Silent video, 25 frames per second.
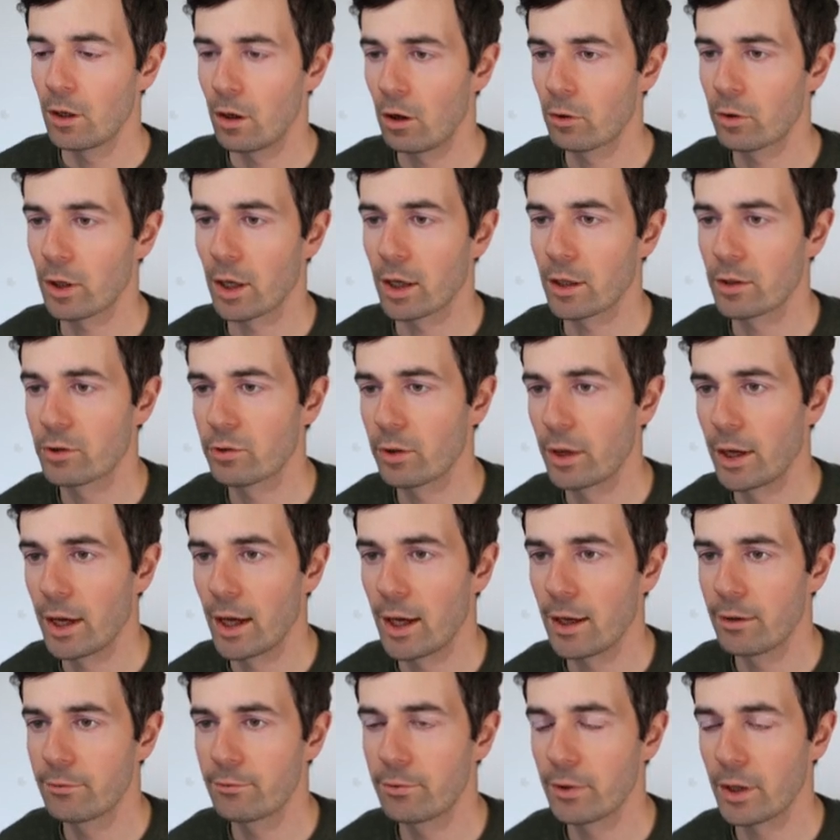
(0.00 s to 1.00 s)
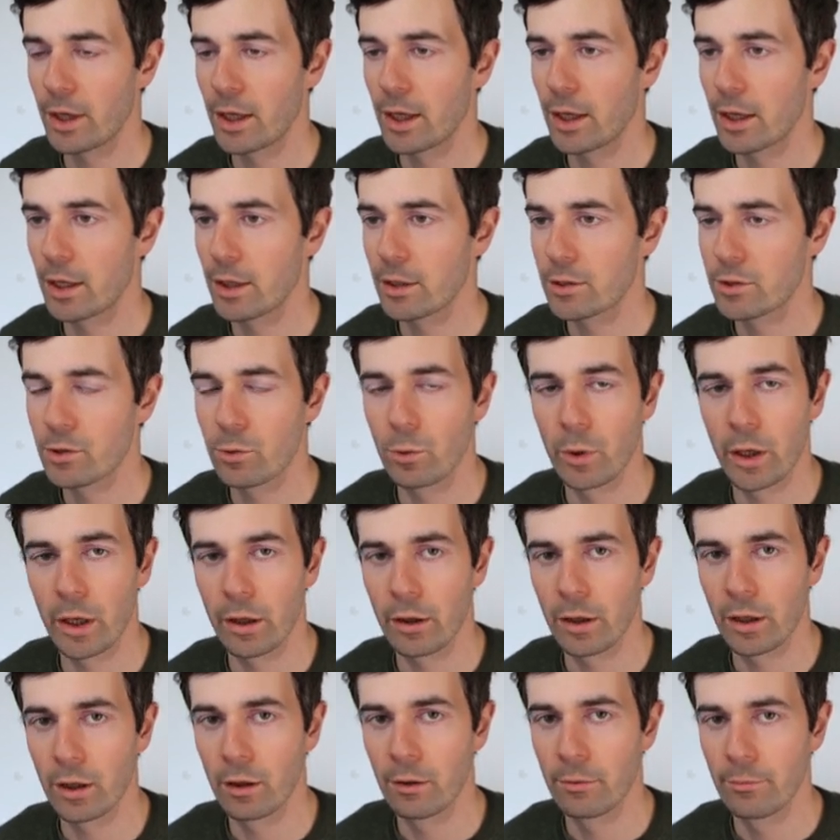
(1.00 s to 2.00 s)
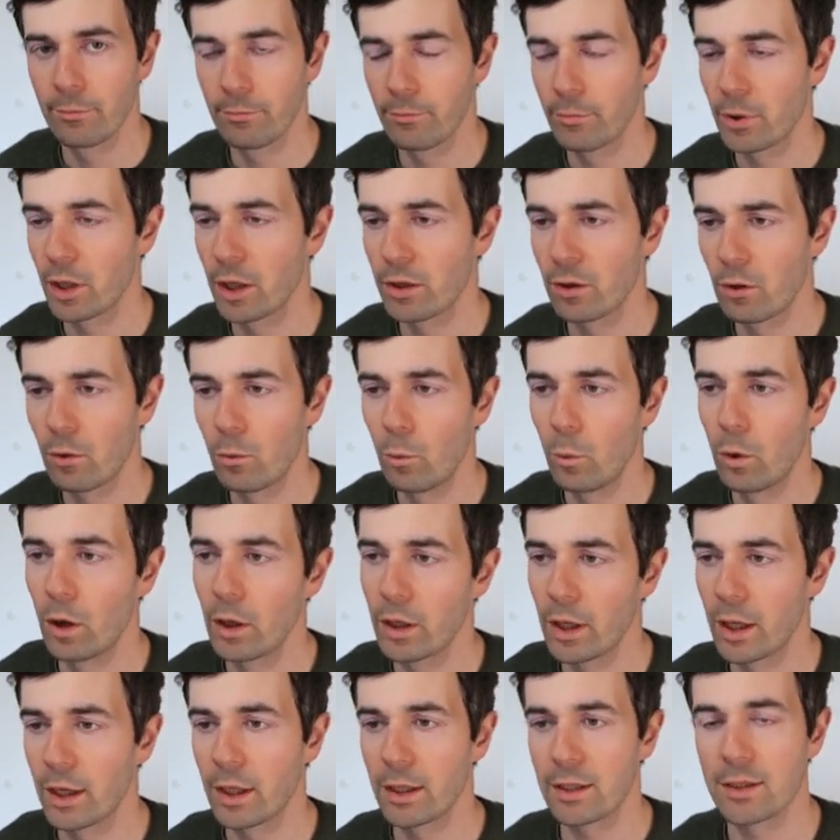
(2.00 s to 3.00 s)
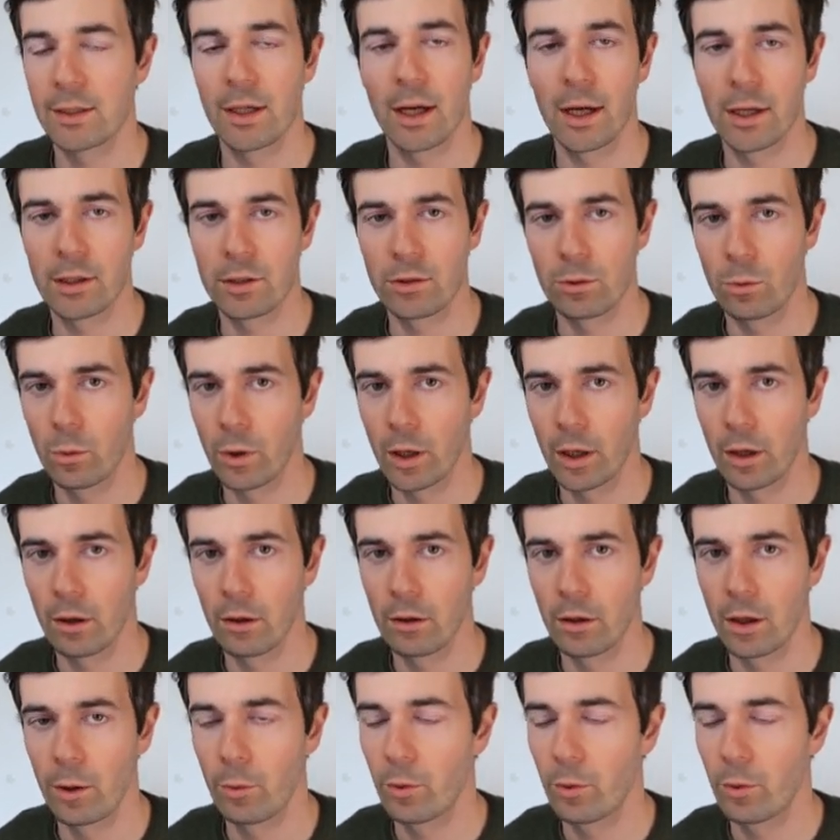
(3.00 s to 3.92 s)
Okay, so I have a square here, but I don't want an exact square.